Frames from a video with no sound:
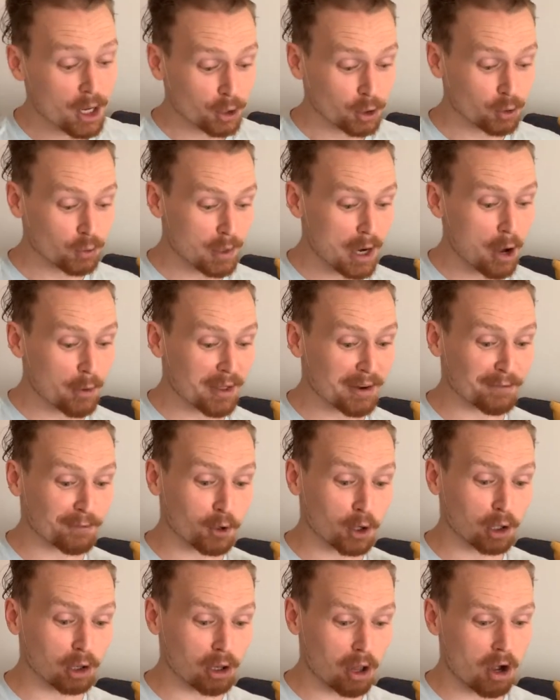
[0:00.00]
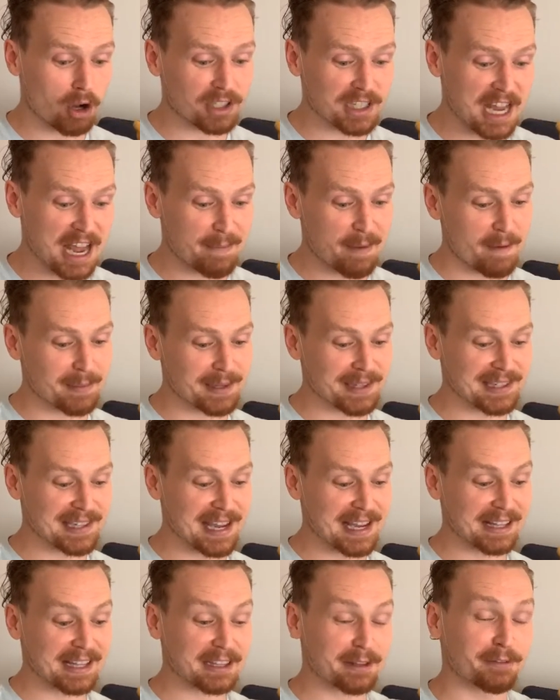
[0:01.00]
you know that for a long time I've been
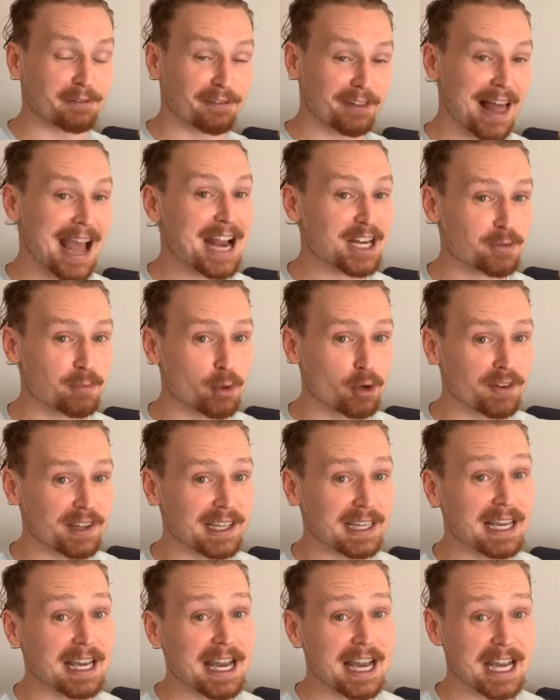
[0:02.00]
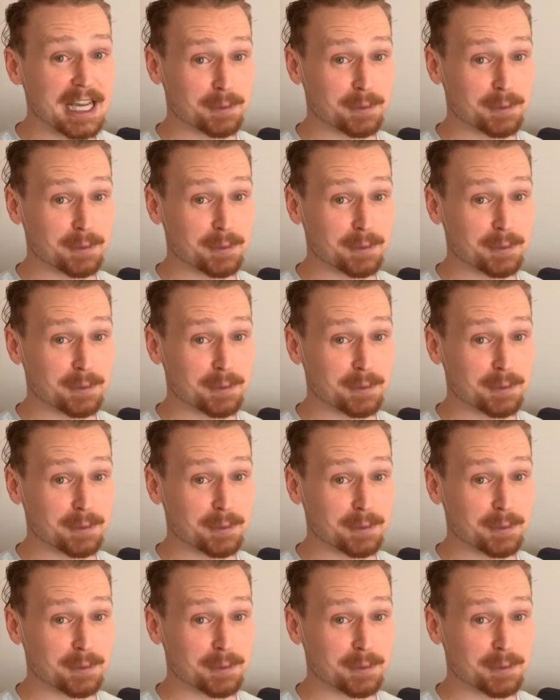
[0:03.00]
saying that the Flash movie